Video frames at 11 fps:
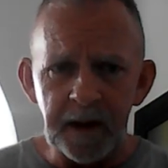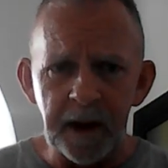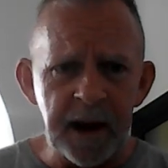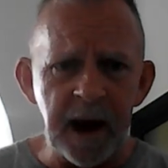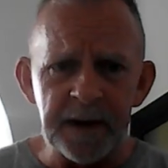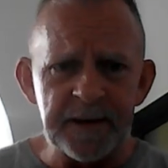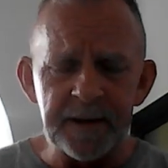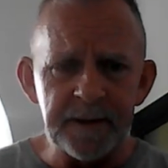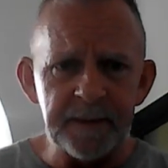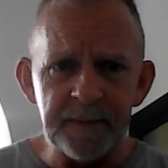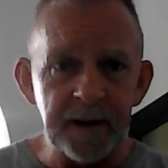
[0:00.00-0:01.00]
not
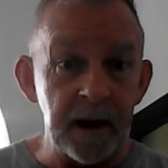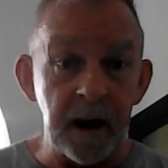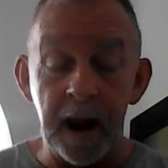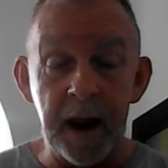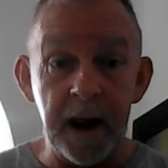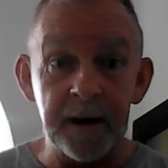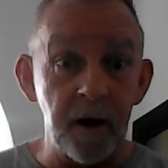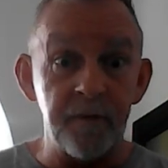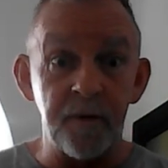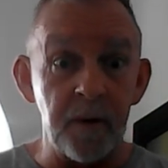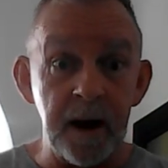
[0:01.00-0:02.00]
to you know, hey, go
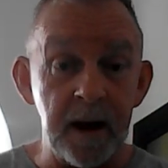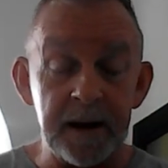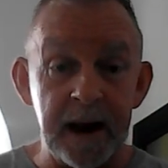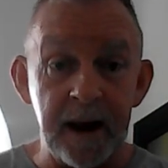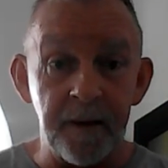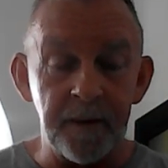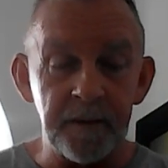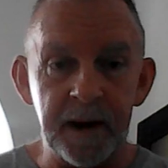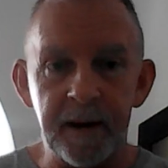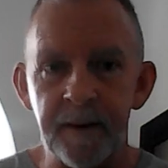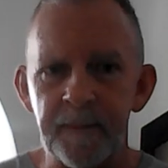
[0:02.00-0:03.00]
for a knockout on
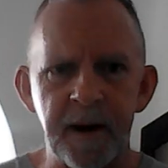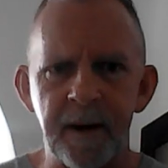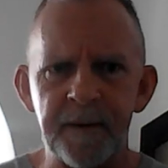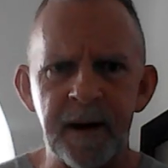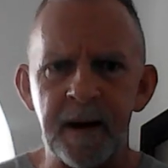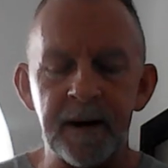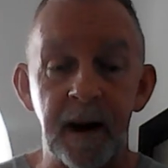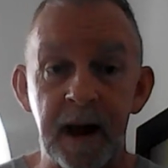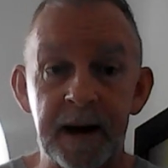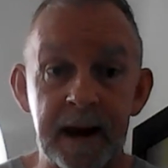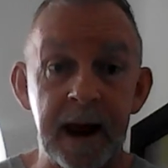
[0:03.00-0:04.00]
him, no, nothing
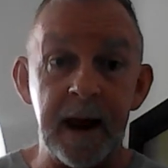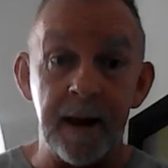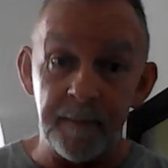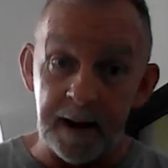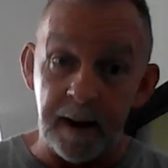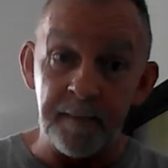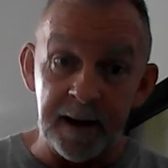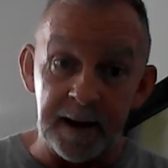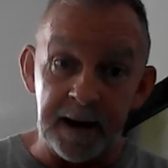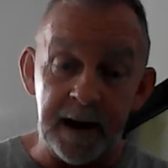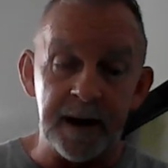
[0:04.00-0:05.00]
like that. But I
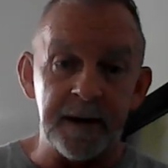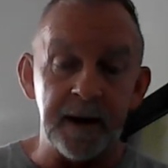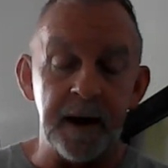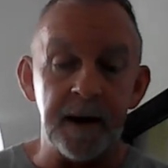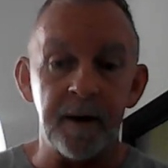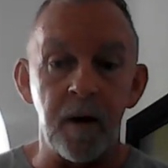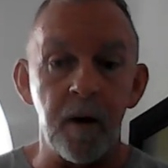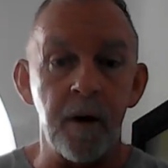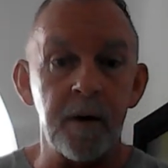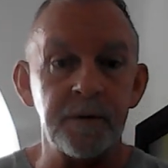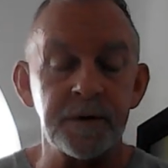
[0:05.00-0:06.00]
meant hit, hit
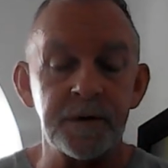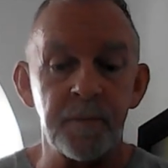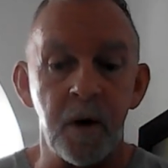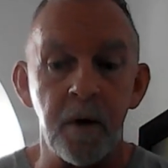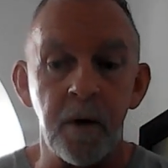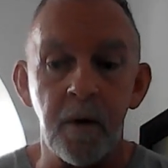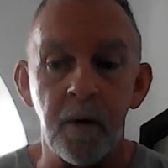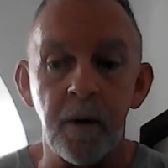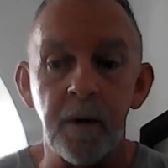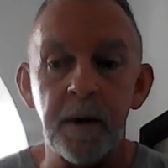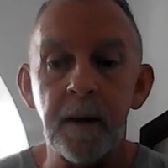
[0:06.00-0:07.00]
hard, and spar
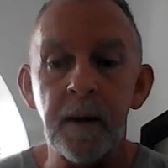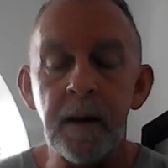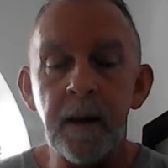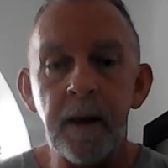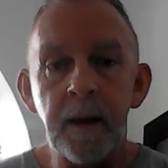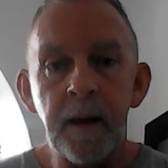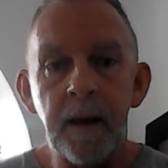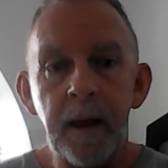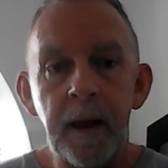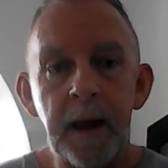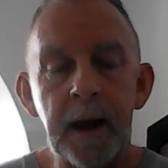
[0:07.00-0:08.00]
hard.
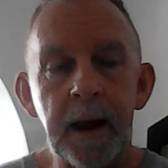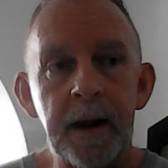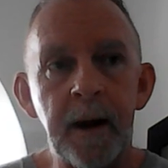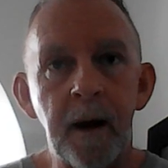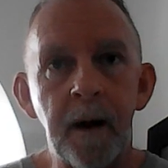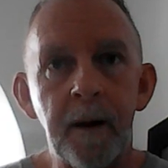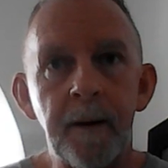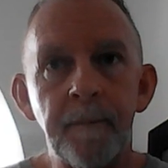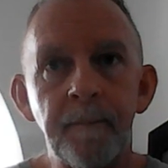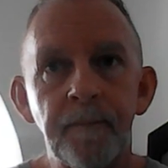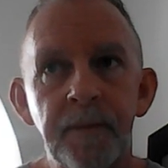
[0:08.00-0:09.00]
And
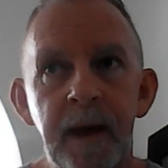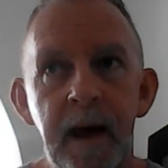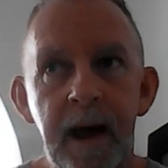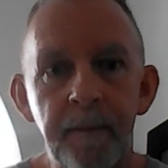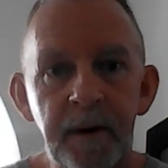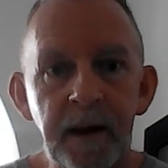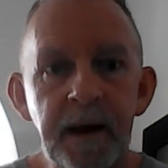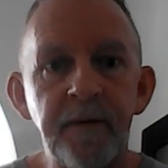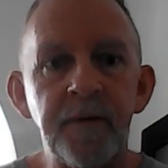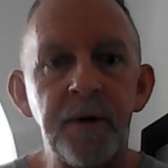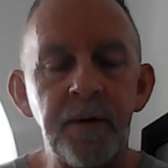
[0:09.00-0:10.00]
uh, I
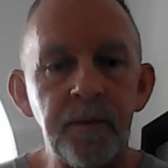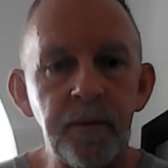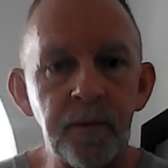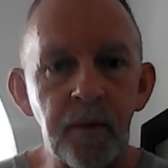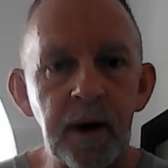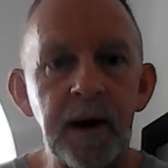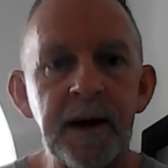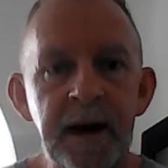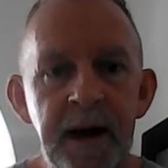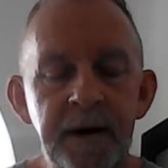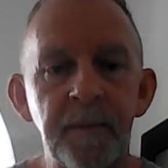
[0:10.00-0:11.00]
believe you really
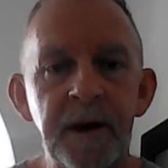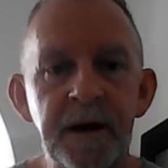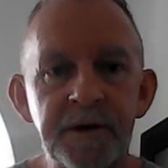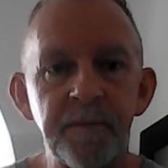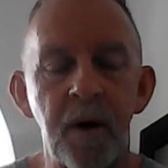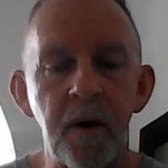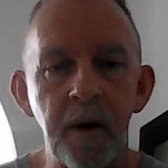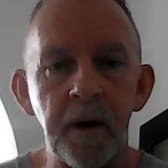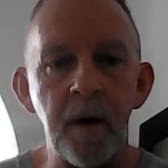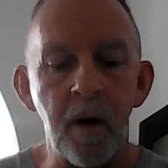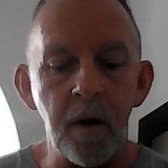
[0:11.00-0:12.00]
need to be
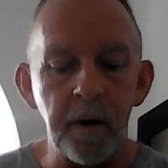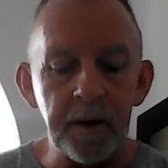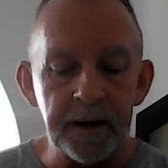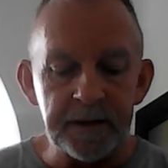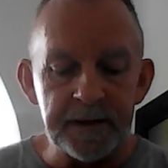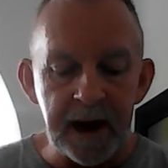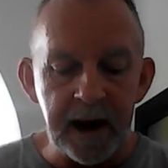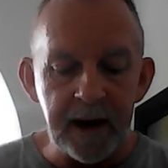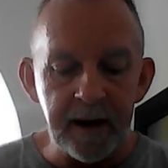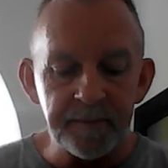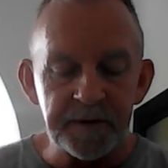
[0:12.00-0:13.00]
sparring hard at
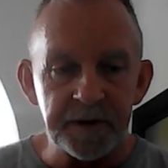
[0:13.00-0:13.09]
times,